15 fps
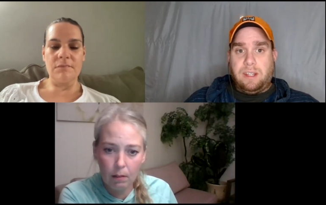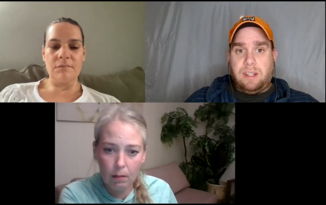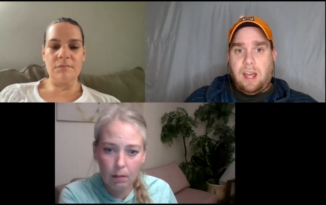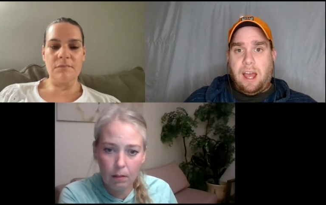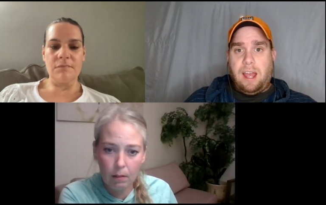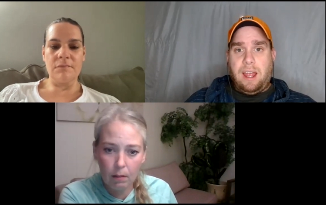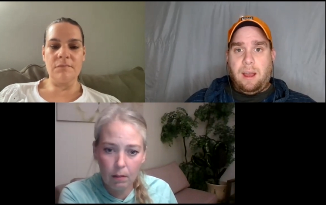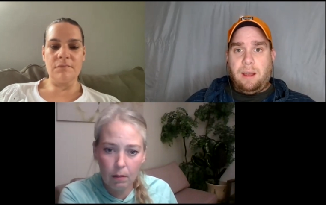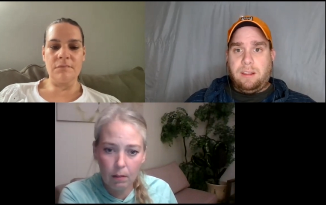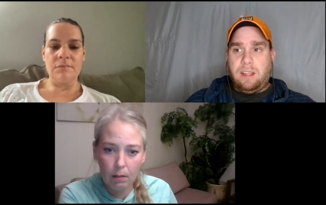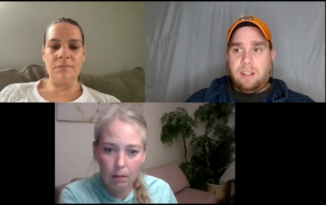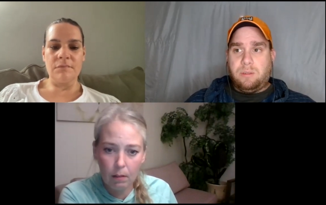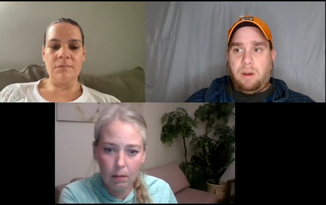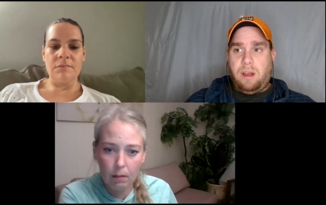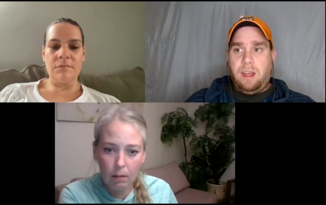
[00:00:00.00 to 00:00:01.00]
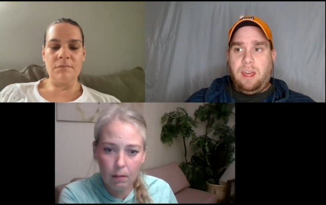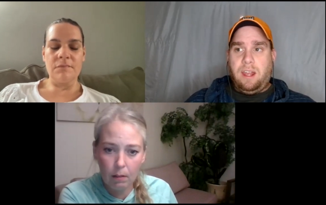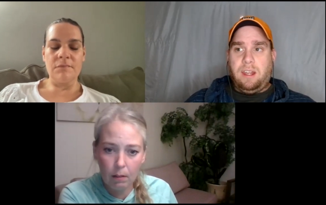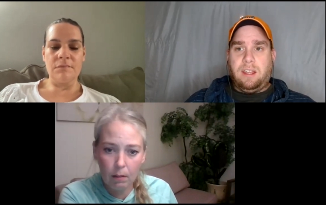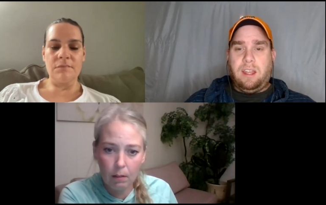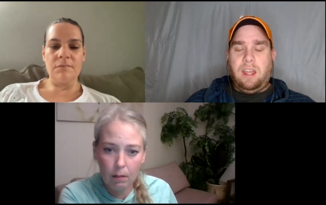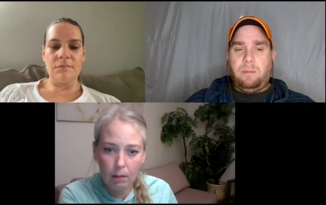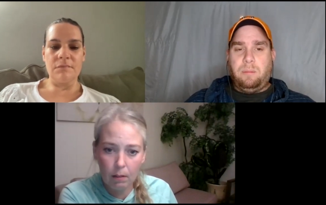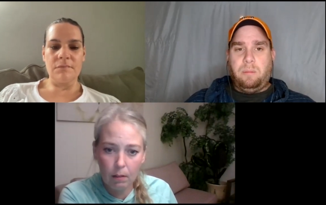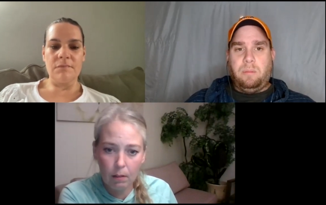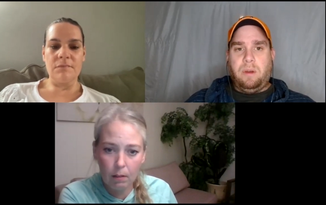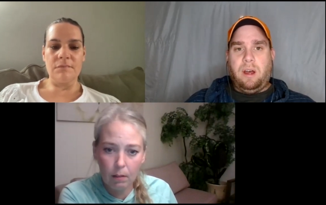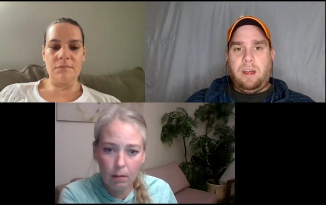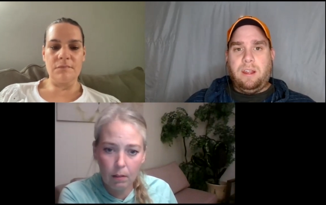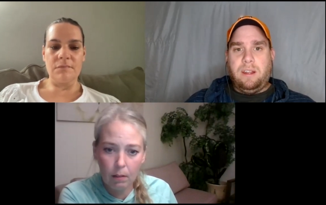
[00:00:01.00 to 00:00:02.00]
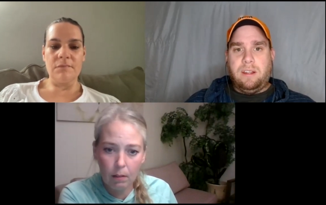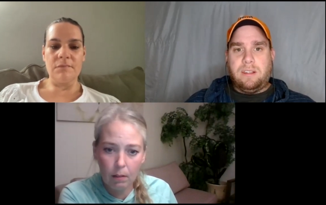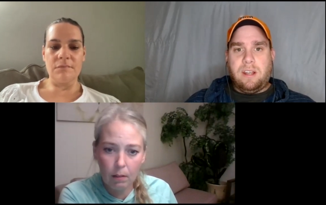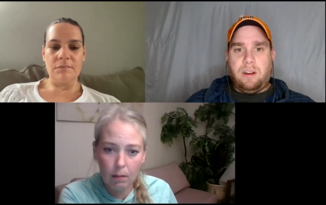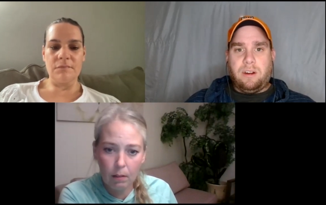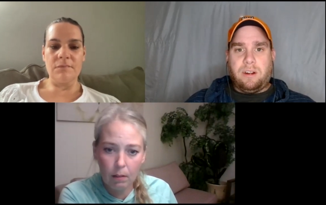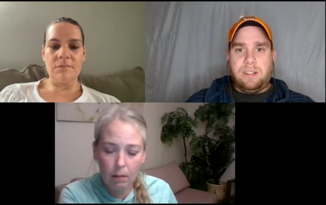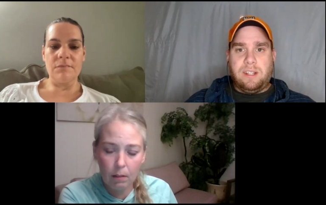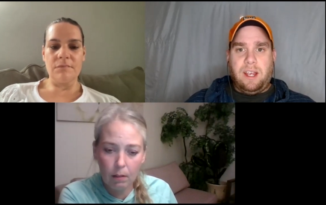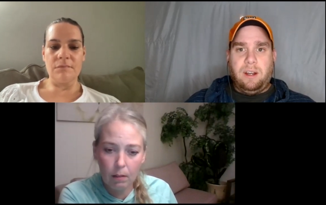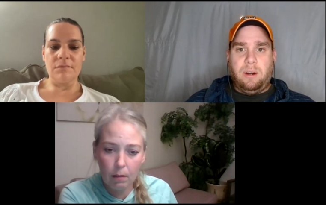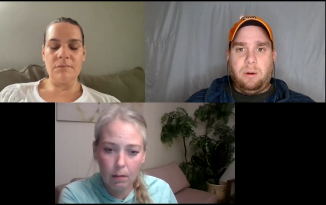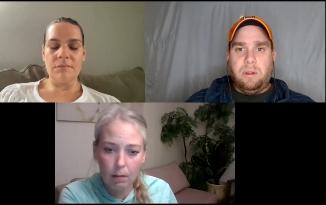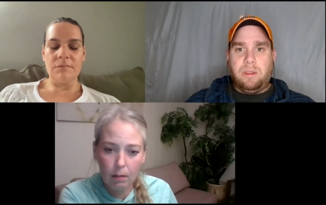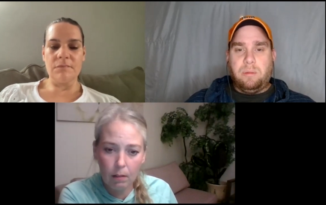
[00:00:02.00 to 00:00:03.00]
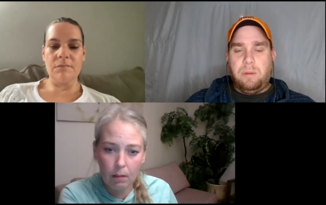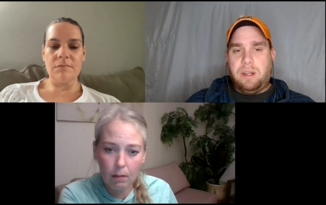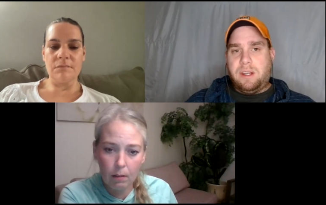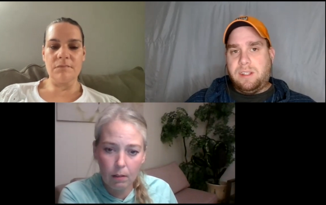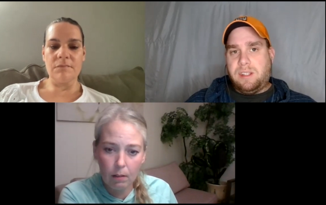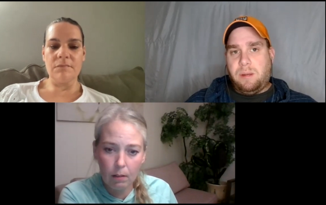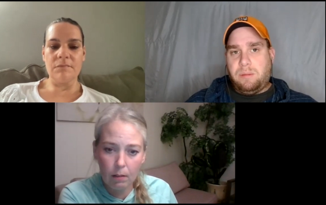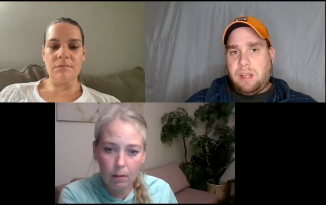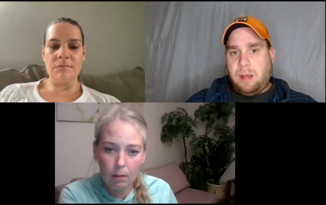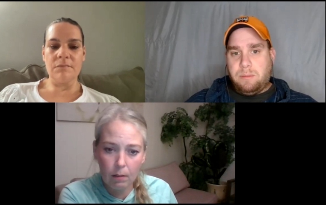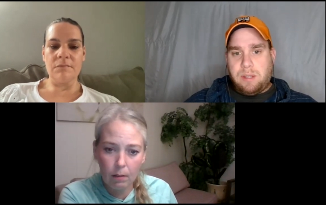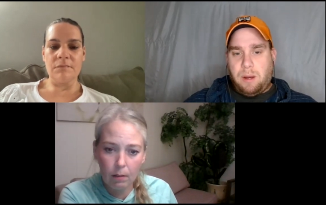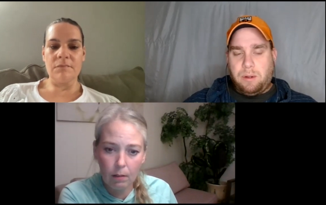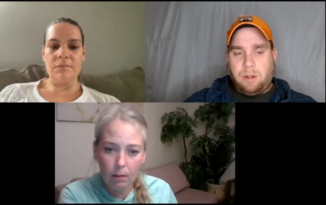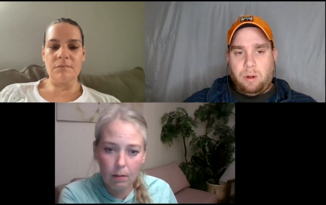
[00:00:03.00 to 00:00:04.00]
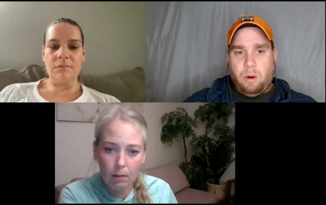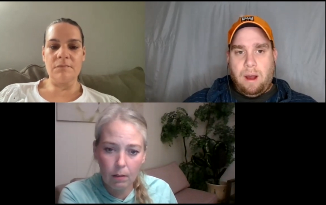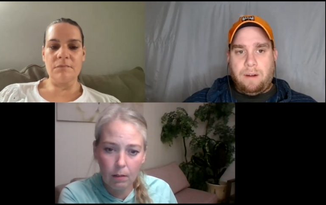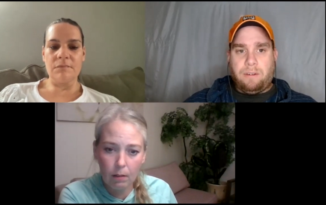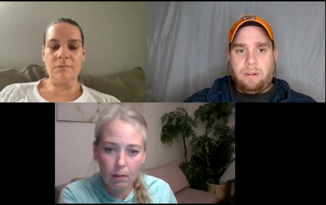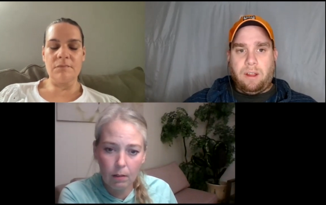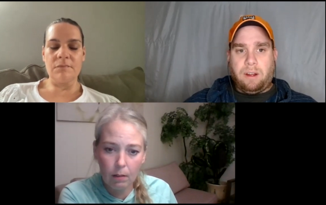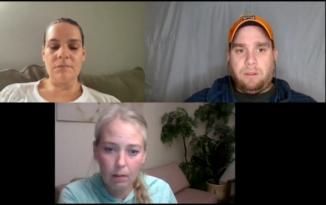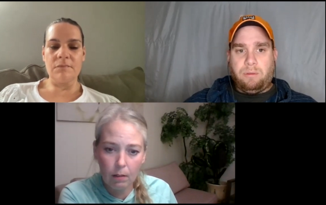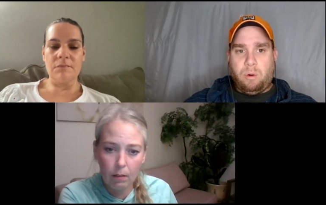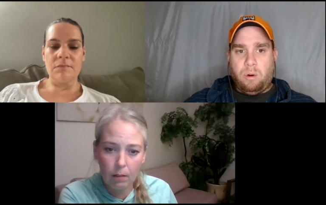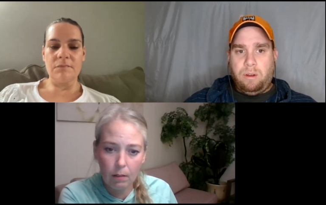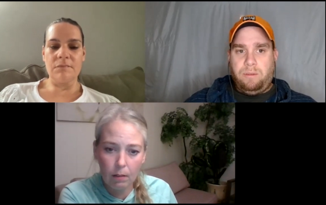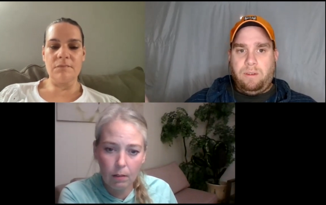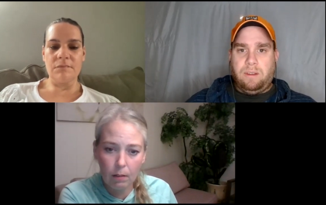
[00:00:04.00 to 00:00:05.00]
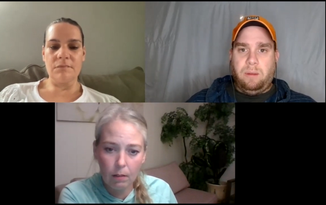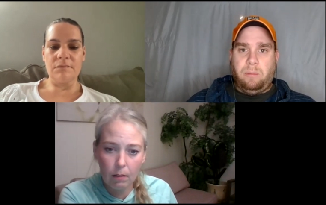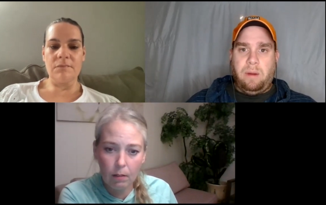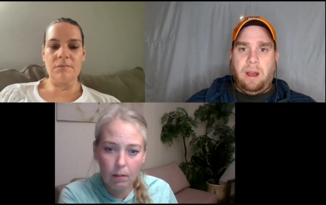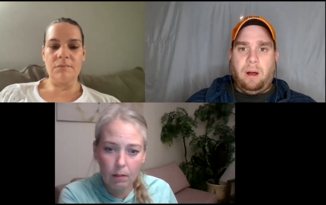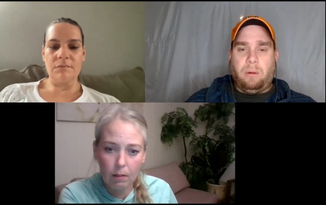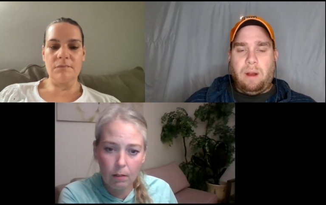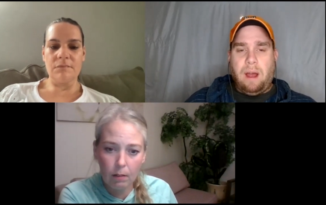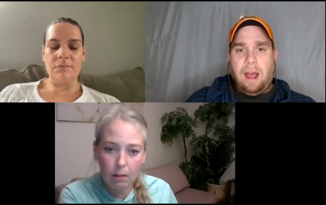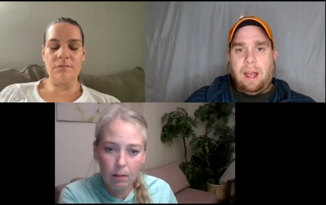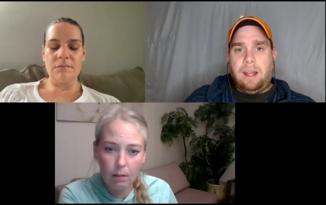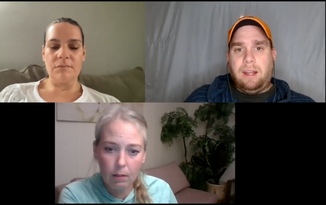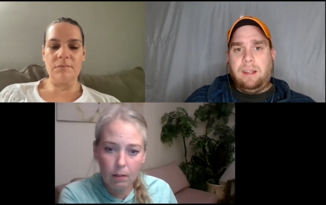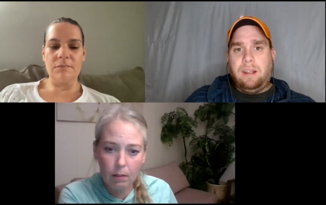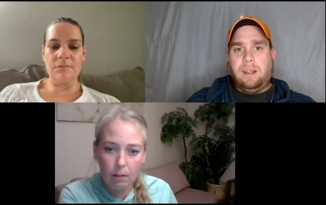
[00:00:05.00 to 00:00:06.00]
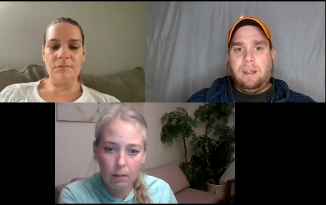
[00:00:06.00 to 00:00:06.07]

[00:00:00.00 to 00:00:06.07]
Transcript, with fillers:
Speaker 1: That I, I that's why I had to keep an entire container with me because sometimes I would go out for like a 40, 50 mile ride.